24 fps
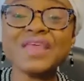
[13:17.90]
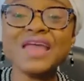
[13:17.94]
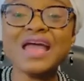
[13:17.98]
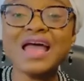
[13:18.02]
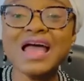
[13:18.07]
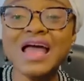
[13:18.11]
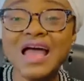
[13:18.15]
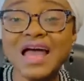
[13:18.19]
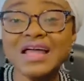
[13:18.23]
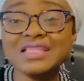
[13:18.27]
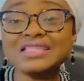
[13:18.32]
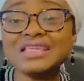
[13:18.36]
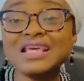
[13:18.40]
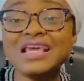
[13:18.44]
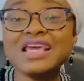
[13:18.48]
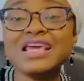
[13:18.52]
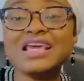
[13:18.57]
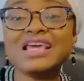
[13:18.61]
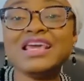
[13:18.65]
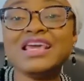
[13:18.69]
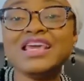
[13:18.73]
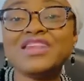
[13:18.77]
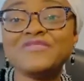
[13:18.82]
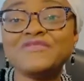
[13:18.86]
at
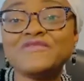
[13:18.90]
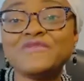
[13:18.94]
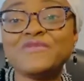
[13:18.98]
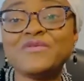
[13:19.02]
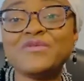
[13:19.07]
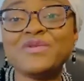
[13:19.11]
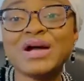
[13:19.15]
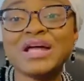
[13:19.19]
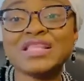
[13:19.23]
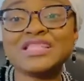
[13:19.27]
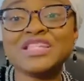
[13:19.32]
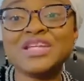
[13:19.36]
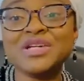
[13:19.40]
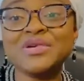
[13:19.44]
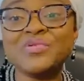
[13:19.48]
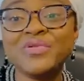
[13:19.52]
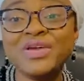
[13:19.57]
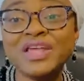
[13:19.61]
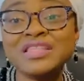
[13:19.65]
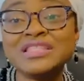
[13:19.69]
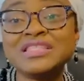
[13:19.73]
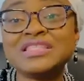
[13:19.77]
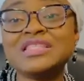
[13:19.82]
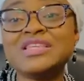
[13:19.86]

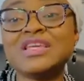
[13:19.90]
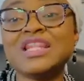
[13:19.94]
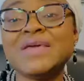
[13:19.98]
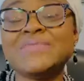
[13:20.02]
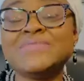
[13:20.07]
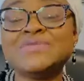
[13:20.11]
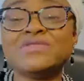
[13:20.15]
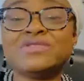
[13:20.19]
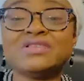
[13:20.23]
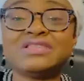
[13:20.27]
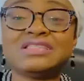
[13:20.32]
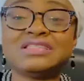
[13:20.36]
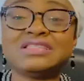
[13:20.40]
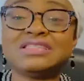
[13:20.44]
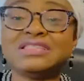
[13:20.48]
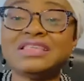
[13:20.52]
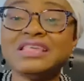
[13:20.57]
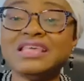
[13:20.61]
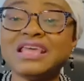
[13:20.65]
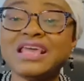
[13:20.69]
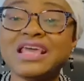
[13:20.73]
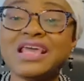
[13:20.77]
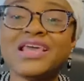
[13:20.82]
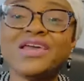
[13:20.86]

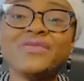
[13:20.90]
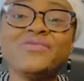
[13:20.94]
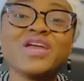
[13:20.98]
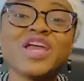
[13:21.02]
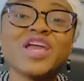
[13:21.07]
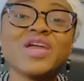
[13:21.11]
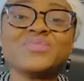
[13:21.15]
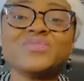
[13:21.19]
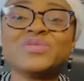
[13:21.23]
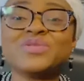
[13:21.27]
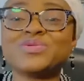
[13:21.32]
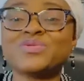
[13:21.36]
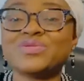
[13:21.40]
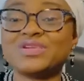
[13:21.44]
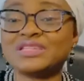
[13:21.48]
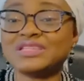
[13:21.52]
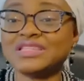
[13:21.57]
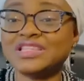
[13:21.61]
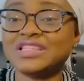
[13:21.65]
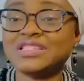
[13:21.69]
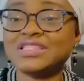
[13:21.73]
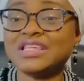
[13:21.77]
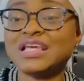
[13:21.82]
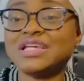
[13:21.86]
info@greentulips.ca. We are able to
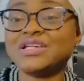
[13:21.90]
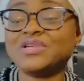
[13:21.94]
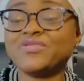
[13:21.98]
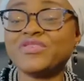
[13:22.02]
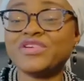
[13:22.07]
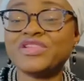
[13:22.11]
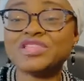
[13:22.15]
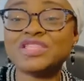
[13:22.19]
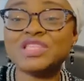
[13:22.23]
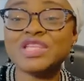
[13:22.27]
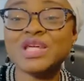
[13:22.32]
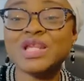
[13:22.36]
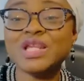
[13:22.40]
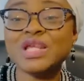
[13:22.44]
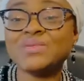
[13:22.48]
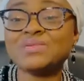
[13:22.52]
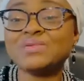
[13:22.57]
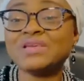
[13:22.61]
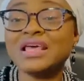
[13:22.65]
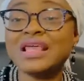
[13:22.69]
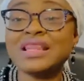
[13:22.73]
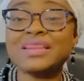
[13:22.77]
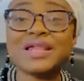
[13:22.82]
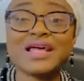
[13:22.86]
assist you at Green
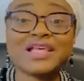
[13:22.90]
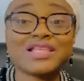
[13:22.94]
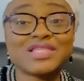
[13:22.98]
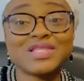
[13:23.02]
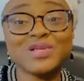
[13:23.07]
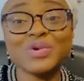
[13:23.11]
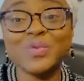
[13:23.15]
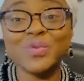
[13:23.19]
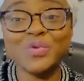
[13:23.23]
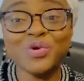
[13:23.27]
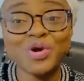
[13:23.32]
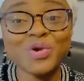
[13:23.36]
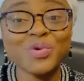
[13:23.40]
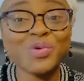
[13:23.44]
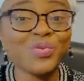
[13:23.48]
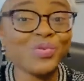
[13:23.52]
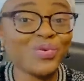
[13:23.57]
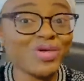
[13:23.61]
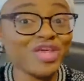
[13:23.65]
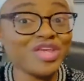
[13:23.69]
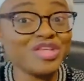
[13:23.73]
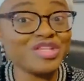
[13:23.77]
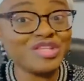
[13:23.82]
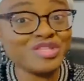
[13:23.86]
Tulips. That's the work
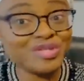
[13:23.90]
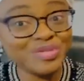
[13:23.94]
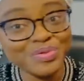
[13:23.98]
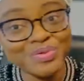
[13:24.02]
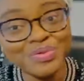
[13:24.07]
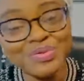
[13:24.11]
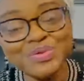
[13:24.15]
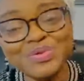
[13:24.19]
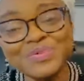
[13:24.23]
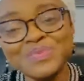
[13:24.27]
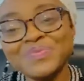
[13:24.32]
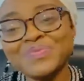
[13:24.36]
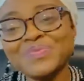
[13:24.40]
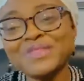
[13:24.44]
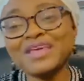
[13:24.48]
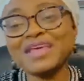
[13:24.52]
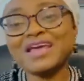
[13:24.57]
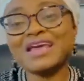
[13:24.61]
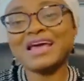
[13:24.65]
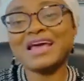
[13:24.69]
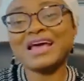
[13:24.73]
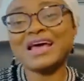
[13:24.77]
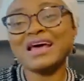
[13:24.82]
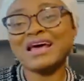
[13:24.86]
we do.
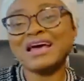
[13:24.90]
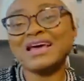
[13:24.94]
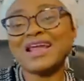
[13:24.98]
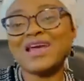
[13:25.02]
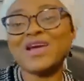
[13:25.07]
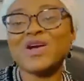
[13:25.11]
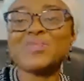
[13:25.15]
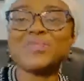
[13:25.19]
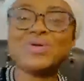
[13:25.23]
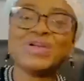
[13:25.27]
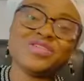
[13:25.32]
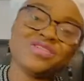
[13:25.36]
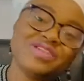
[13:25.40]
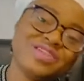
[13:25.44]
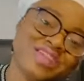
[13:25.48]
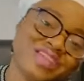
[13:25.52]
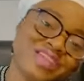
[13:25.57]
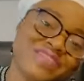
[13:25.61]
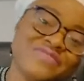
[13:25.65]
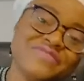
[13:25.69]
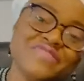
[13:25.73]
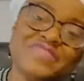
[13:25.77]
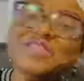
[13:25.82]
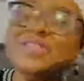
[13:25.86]
And I hope you enjoyed
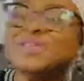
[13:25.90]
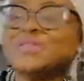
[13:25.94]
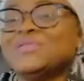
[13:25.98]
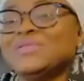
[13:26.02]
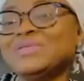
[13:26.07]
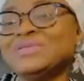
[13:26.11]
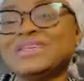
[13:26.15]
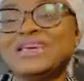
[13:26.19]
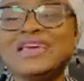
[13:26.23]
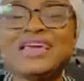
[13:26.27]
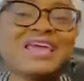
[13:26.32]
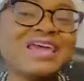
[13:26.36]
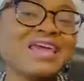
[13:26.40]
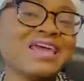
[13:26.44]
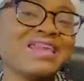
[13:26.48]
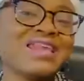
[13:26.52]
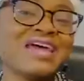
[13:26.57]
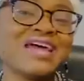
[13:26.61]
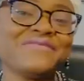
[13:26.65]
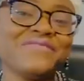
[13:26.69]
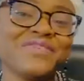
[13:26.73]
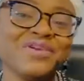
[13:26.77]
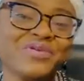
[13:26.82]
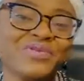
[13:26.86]
this video. Take care and
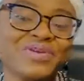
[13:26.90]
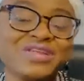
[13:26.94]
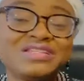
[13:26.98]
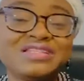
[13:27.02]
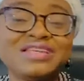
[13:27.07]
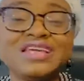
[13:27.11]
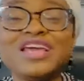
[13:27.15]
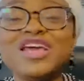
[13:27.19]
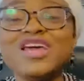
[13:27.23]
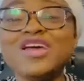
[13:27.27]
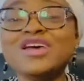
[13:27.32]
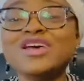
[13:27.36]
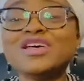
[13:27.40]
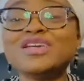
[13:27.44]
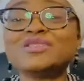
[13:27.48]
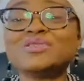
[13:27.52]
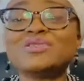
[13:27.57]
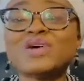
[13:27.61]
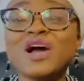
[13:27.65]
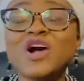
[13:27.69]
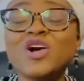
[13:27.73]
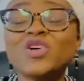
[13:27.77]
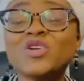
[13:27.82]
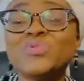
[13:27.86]
have a great day.
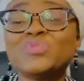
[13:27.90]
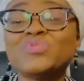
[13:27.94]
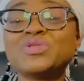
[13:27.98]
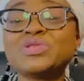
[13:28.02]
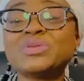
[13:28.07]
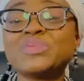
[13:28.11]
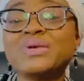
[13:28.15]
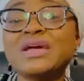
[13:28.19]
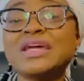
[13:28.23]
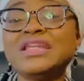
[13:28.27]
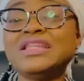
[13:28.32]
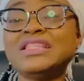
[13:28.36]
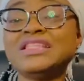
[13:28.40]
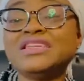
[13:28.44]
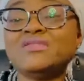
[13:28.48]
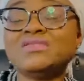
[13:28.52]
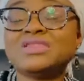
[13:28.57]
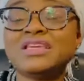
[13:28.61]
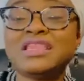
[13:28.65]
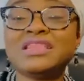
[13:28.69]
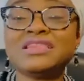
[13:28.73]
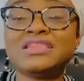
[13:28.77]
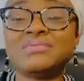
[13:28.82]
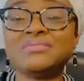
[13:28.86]
So I also put my
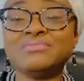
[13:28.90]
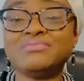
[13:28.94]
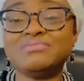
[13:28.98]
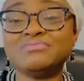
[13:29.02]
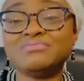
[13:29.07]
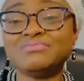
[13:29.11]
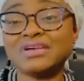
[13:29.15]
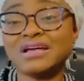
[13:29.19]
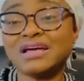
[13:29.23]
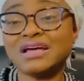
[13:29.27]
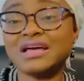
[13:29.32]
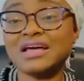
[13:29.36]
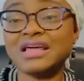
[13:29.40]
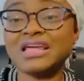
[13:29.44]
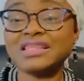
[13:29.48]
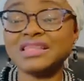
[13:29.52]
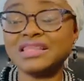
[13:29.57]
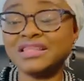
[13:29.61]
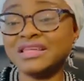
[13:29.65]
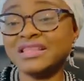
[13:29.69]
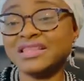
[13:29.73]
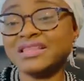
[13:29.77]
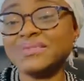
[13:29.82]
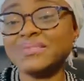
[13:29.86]
details in the
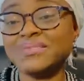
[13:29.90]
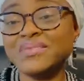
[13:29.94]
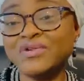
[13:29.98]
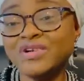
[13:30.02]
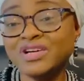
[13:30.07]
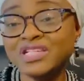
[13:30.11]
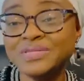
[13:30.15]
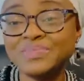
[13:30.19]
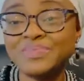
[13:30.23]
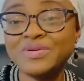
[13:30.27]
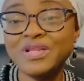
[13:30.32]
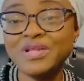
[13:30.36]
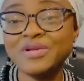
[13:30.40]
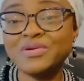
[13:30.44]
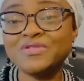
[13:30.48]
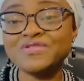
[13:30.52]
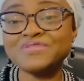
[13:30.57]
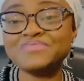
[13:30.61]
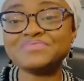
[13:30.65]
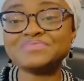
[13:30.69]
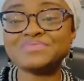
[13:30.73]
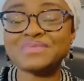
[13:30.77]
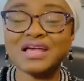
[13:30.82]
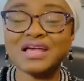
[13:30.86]
box below.